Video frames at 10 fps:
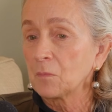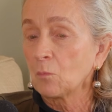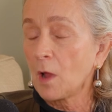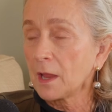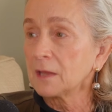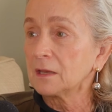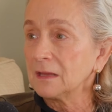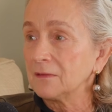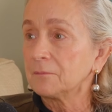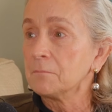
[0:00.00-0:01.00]
where it
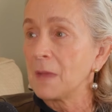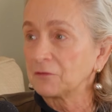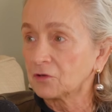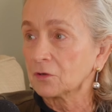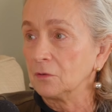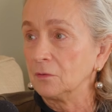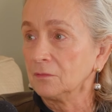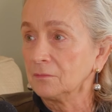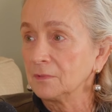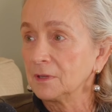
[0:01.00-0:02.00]
is magical.
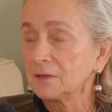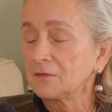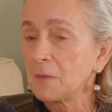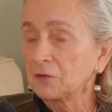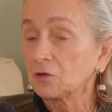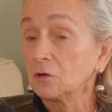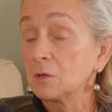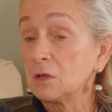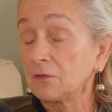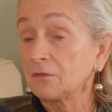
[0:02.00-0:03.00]
It's magical. And
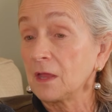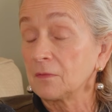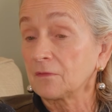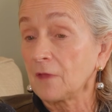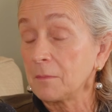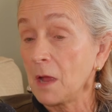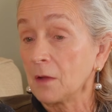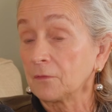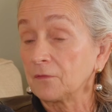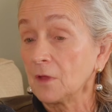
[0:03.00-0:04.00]
we used to rent
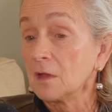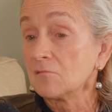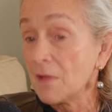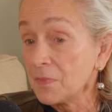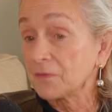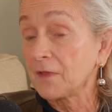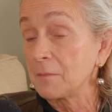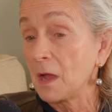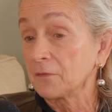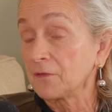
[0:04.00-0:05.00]
the
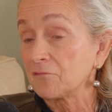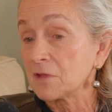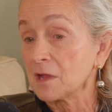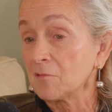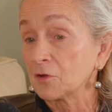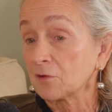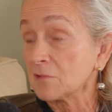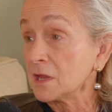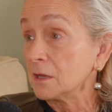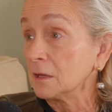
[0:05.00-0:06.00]
same house every year on a
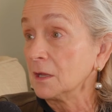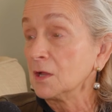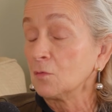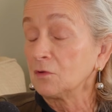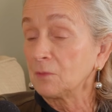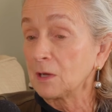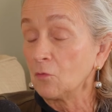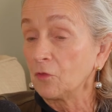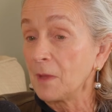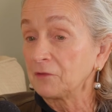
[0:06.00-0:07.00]
creek, which we
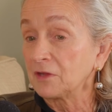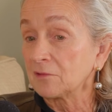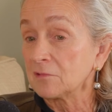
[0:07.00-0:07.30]
called the Magic